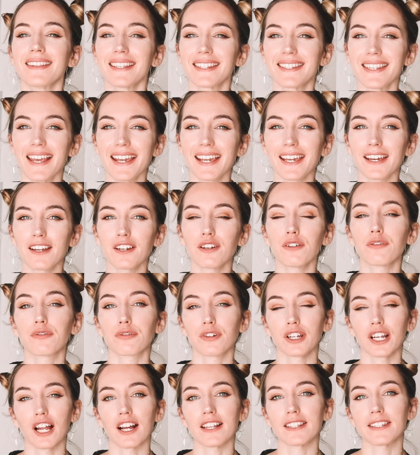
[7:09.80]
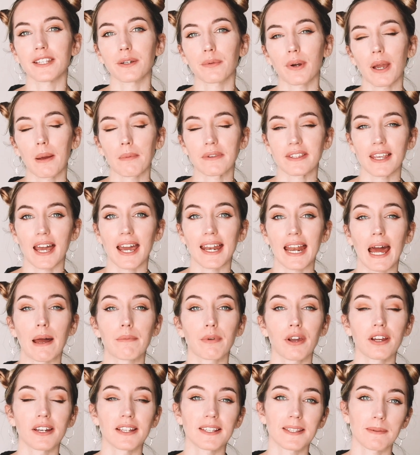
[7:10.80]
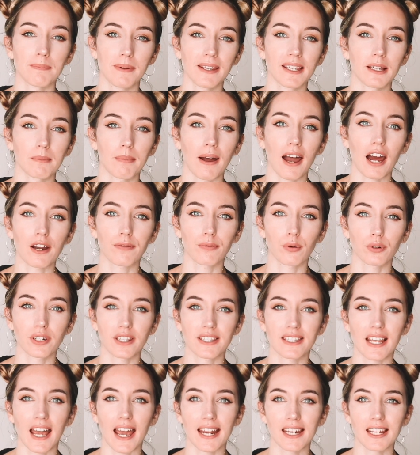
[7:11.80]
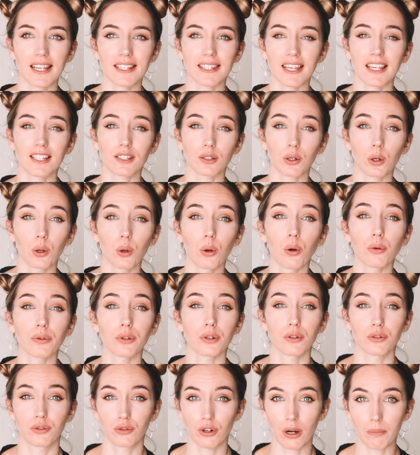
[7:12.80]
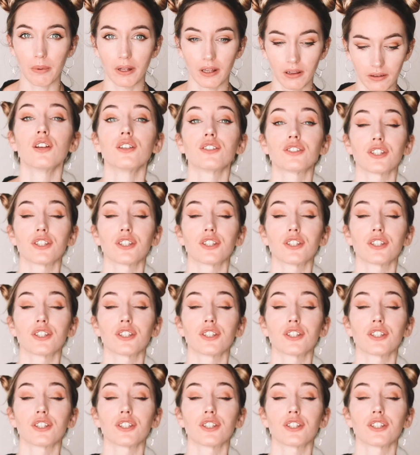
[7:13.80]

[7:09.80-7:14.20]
The second freelancing website I'm going to speak about for designers is called Dribbble.